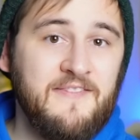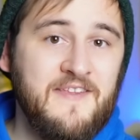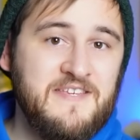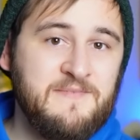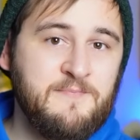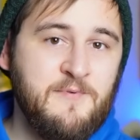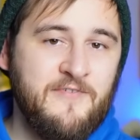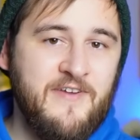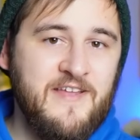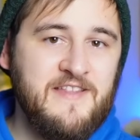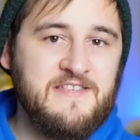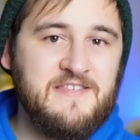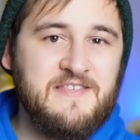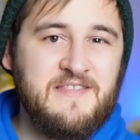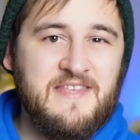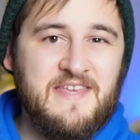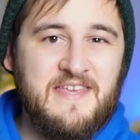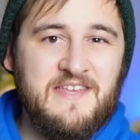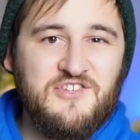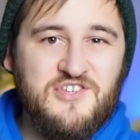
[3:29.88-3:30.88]
this prevents
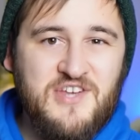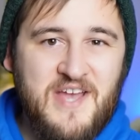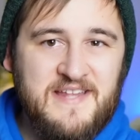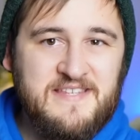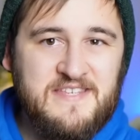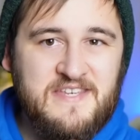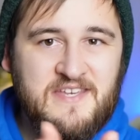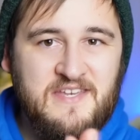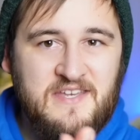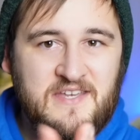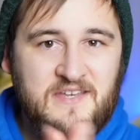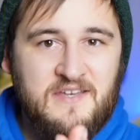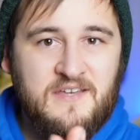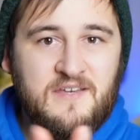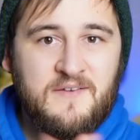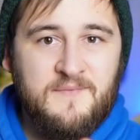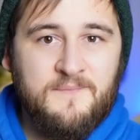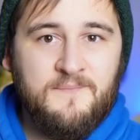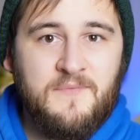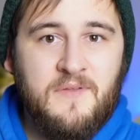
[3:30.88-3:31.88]
the chatter
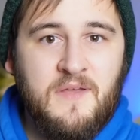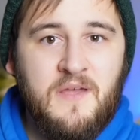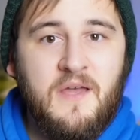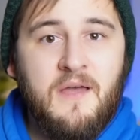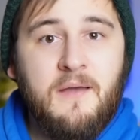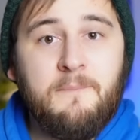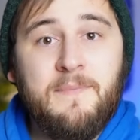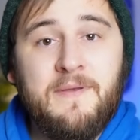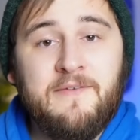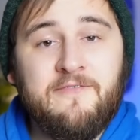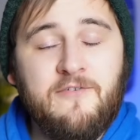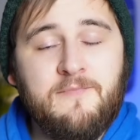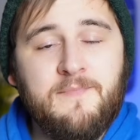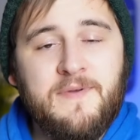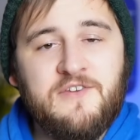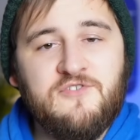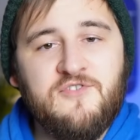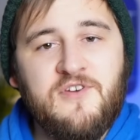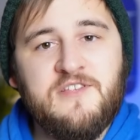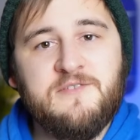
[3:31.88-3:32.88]
from
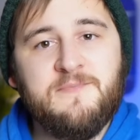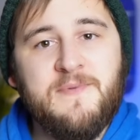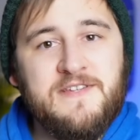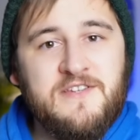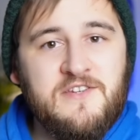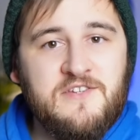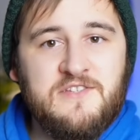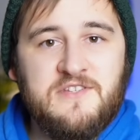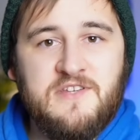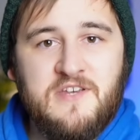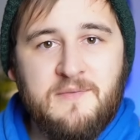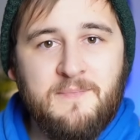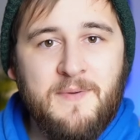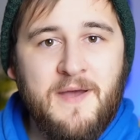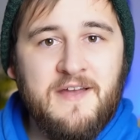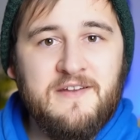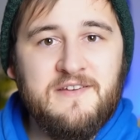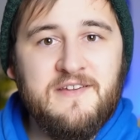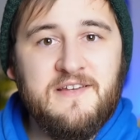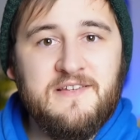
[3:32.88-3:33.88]
being transmitted to your
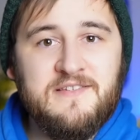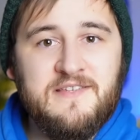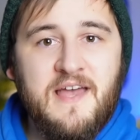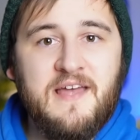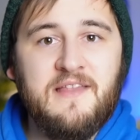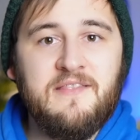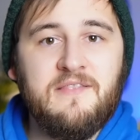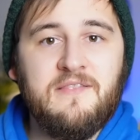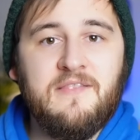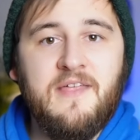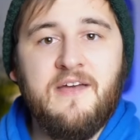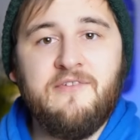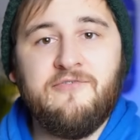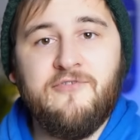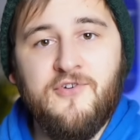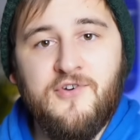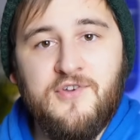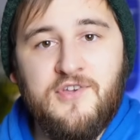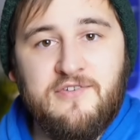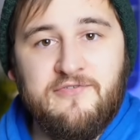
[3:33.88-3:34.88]
bindings and
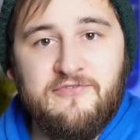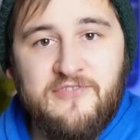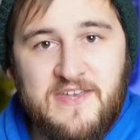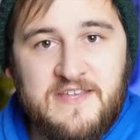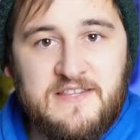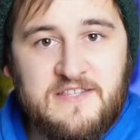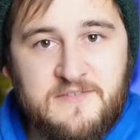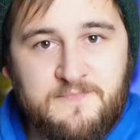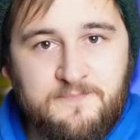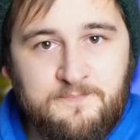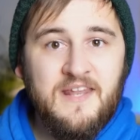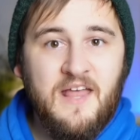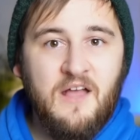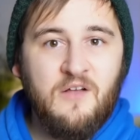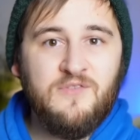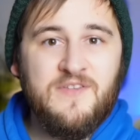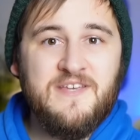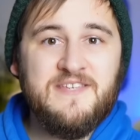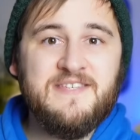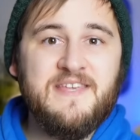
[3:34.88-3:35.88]
therefore your feet. Now,
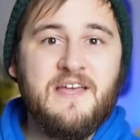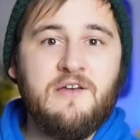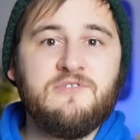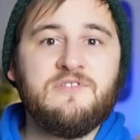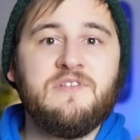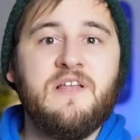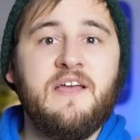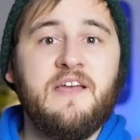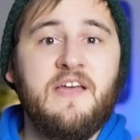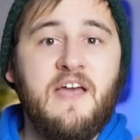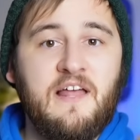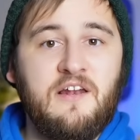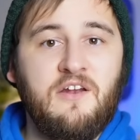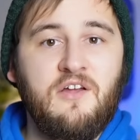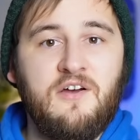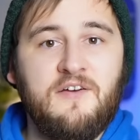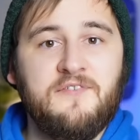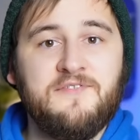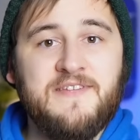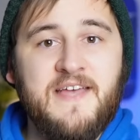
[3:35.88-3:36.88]
this sounds like a
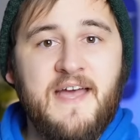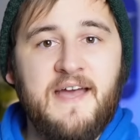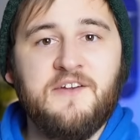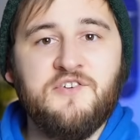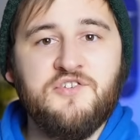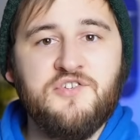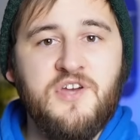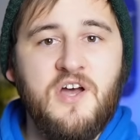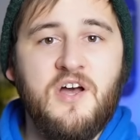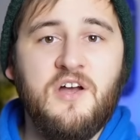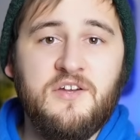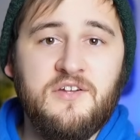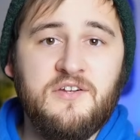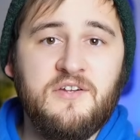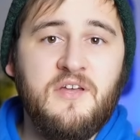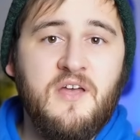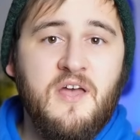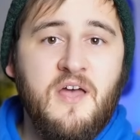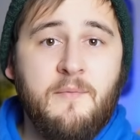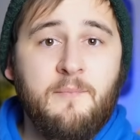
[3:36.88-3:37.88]
lot of tech jargon,
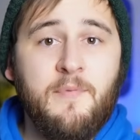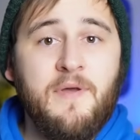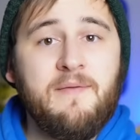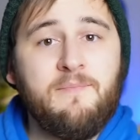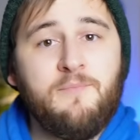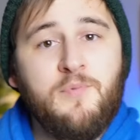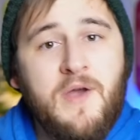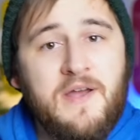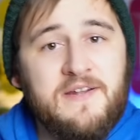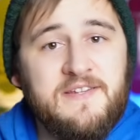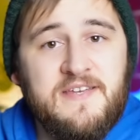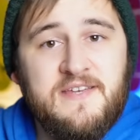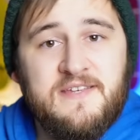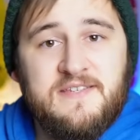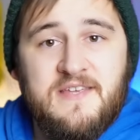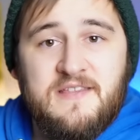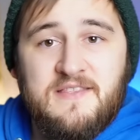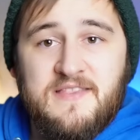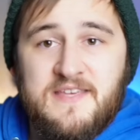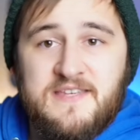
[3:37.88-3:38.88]
but in
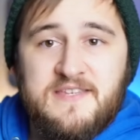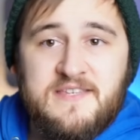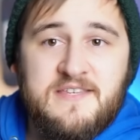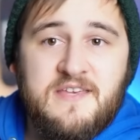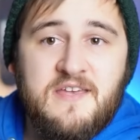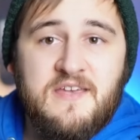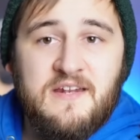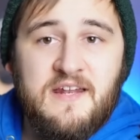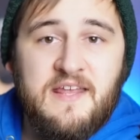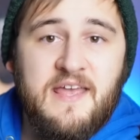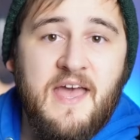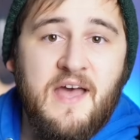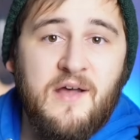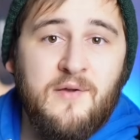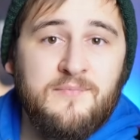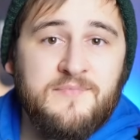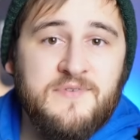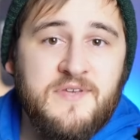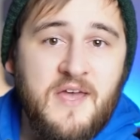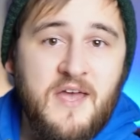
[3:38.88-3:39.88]
practice, this certainly
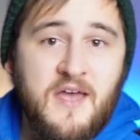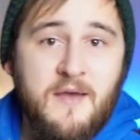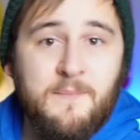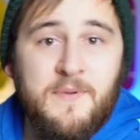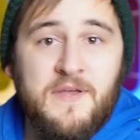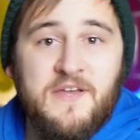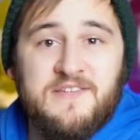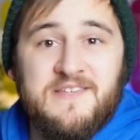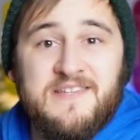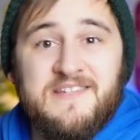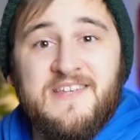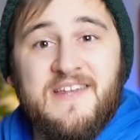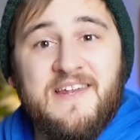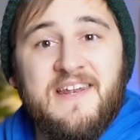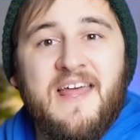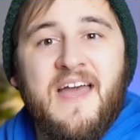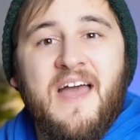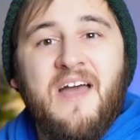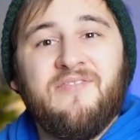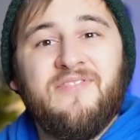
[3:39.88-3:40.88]
helped because it
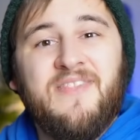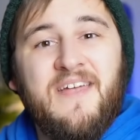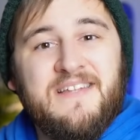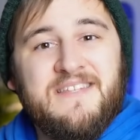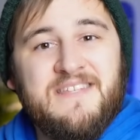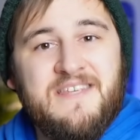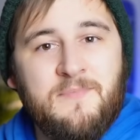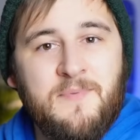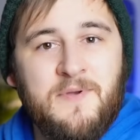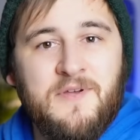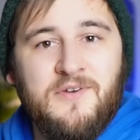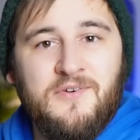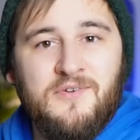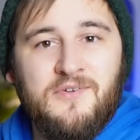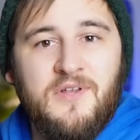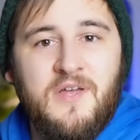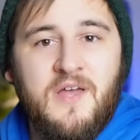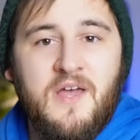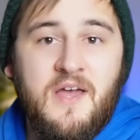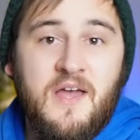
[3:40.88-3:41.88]
didn't have that
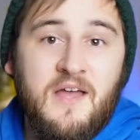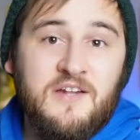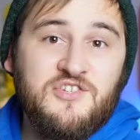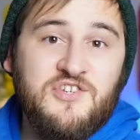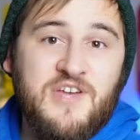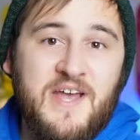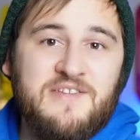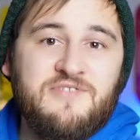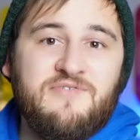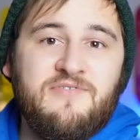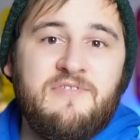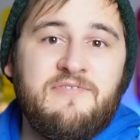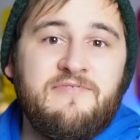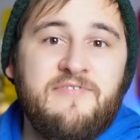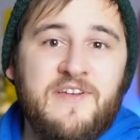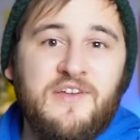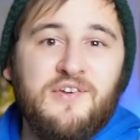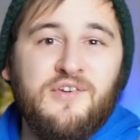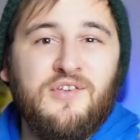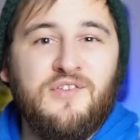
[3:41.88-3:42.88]
typical chattery
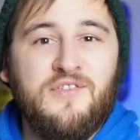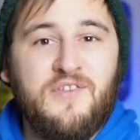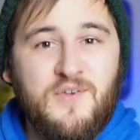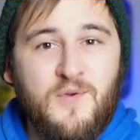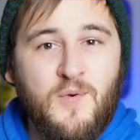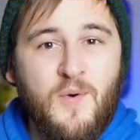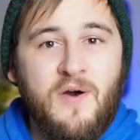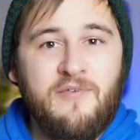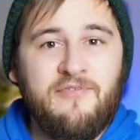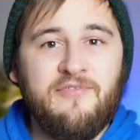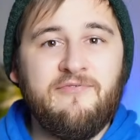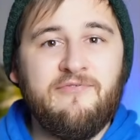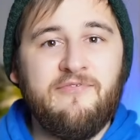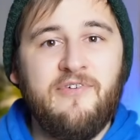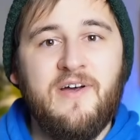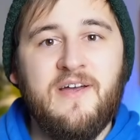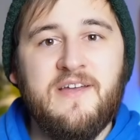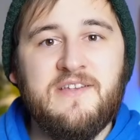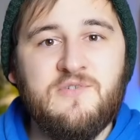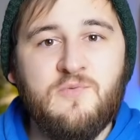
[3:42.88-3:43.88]
feel that you often
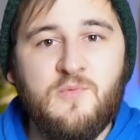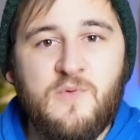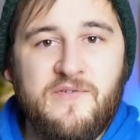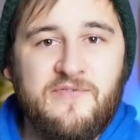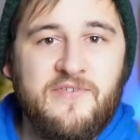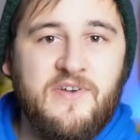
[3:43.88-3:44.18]
find with